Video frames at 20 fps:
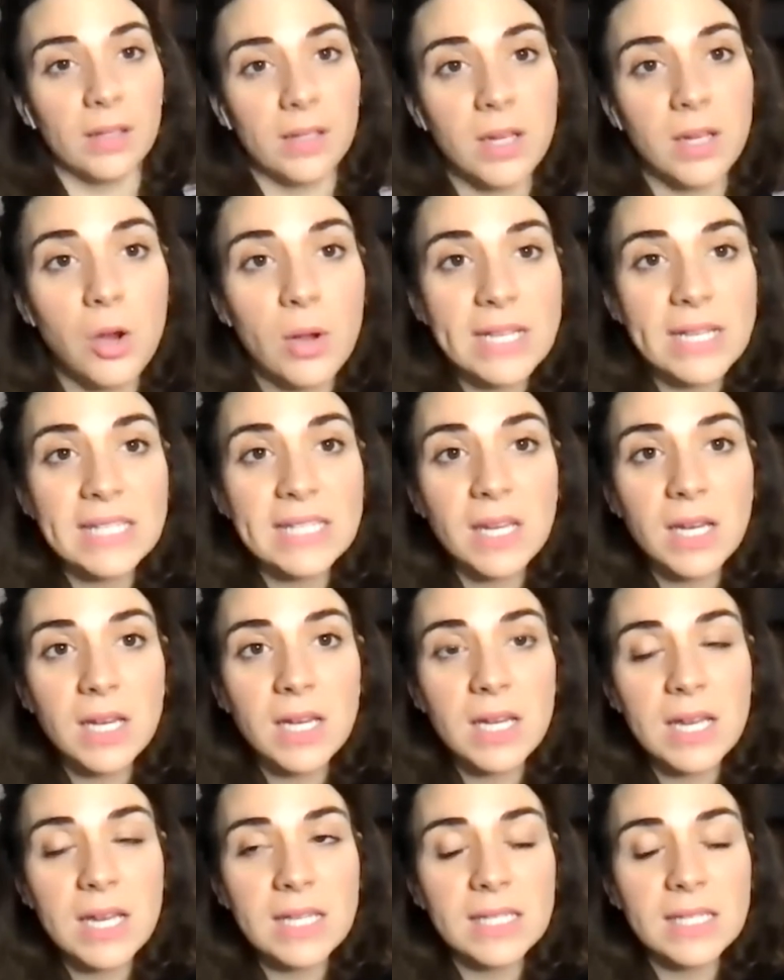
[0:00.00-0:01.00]

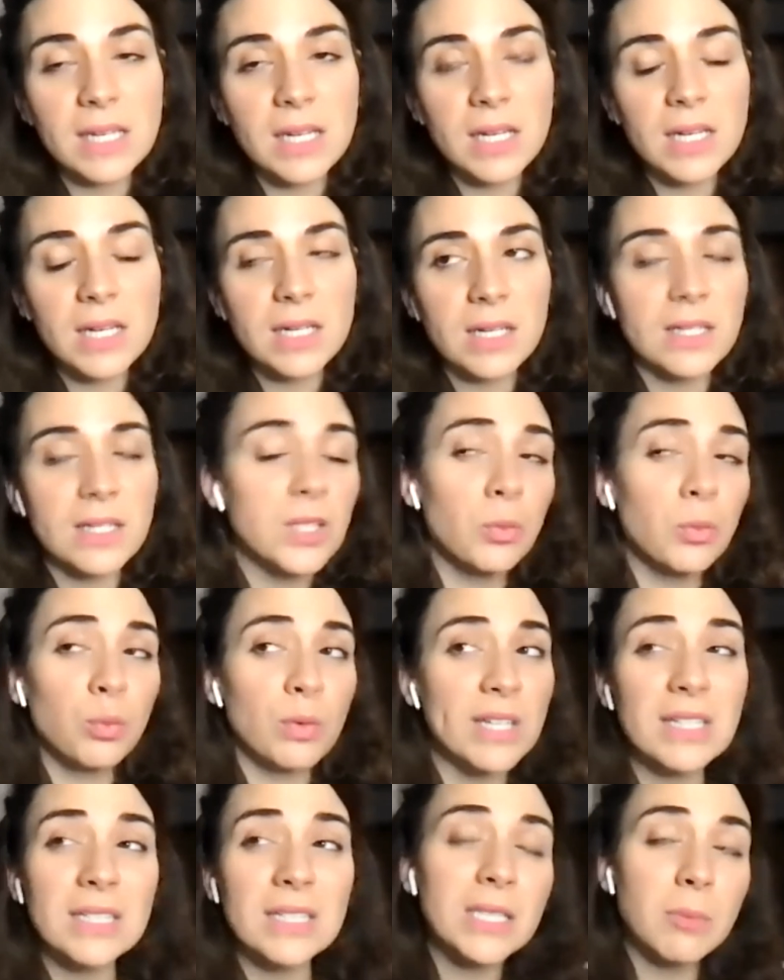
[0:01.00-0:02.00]
It's a
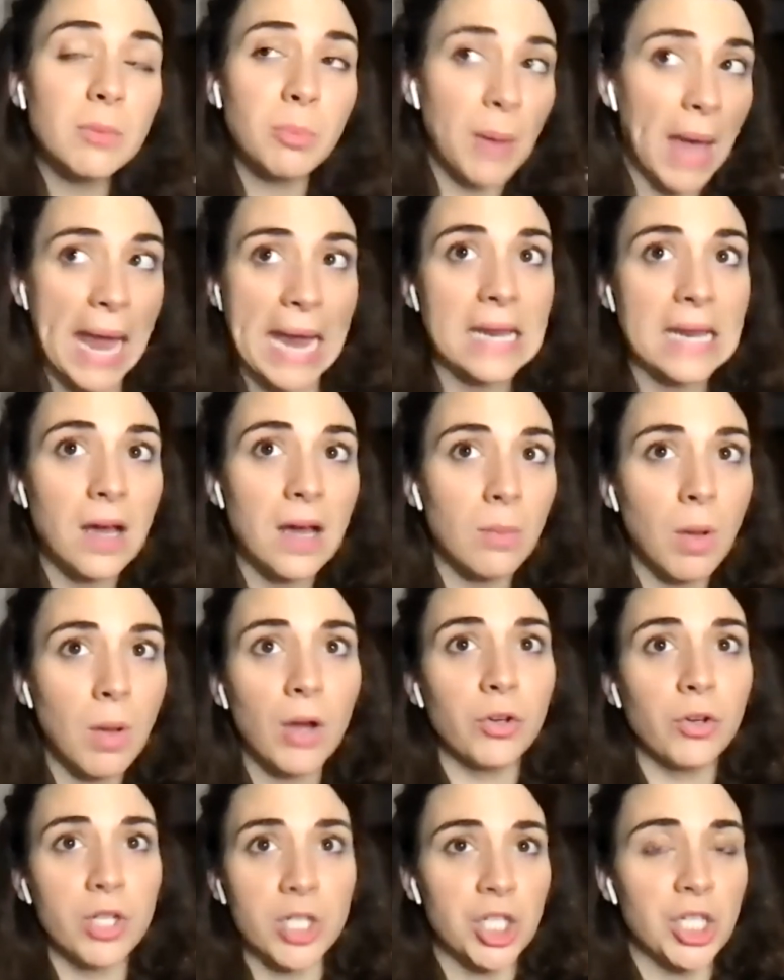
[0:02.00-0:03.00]
real debate
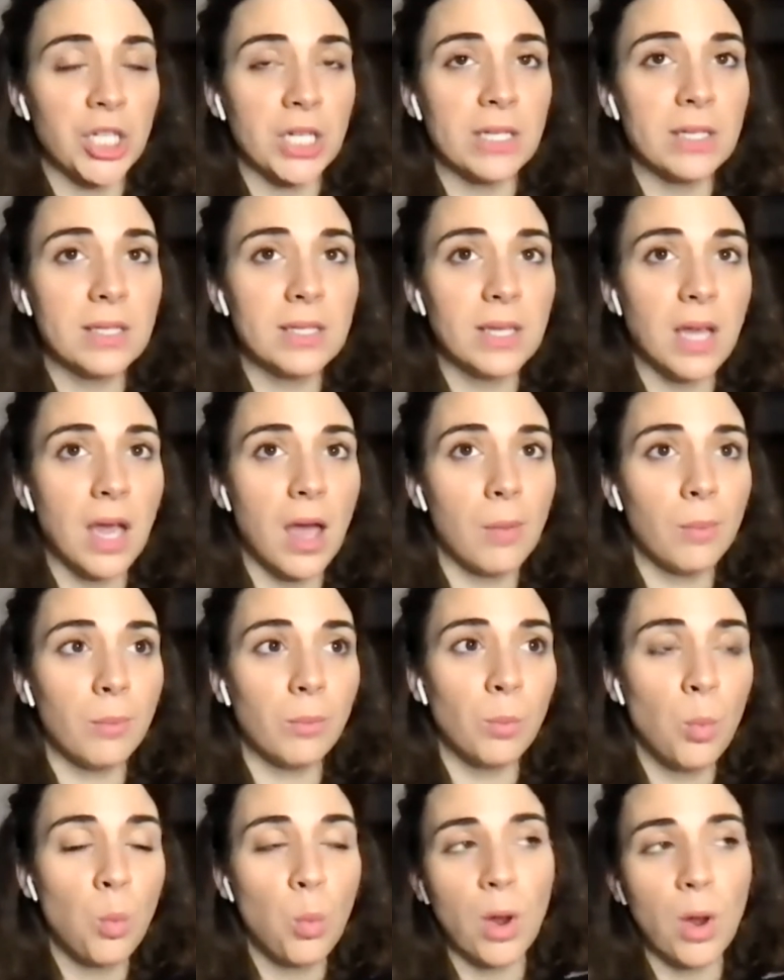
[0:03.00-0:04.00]
among Christians,
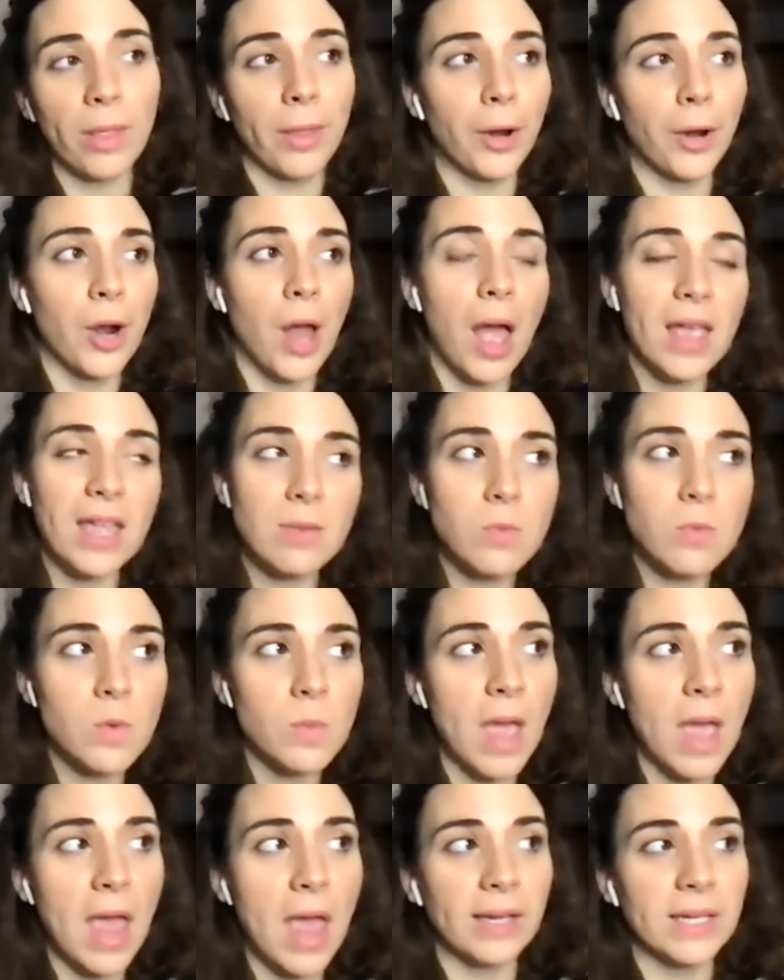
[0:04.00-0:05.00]
whether or not
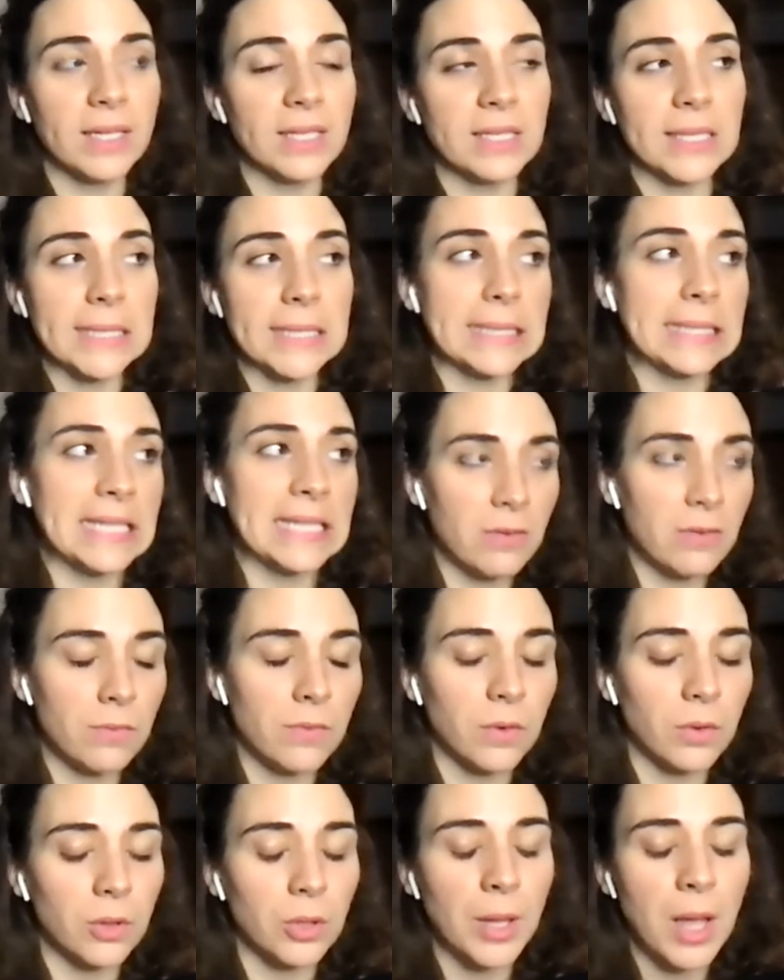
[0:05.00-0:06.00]
MMA is
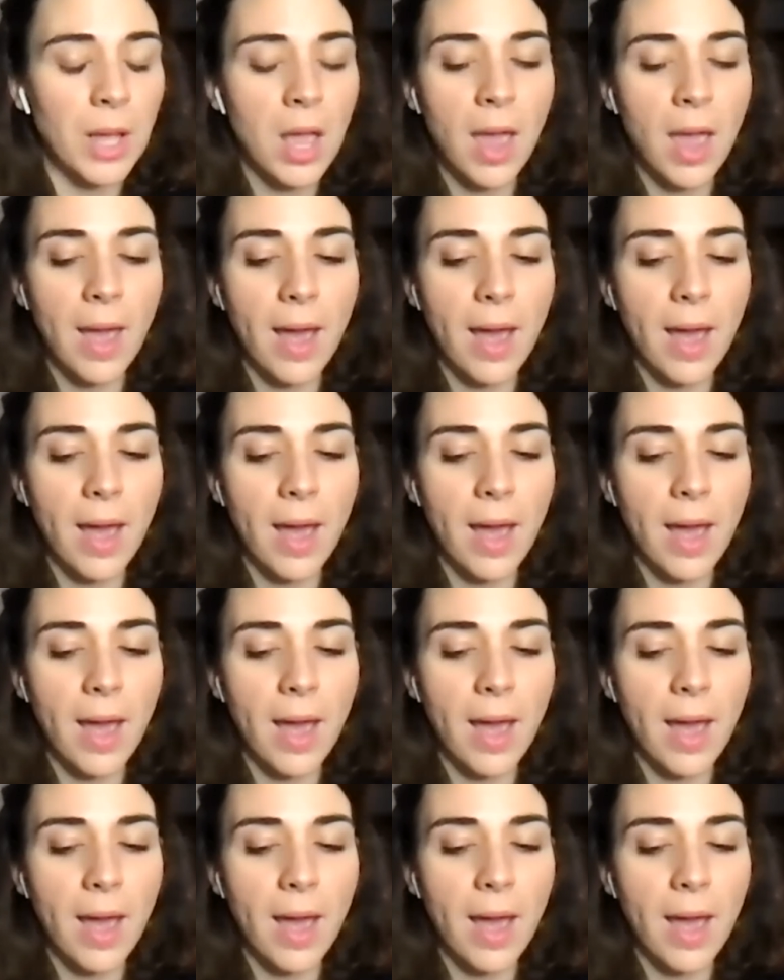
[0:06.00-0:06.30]
sinful.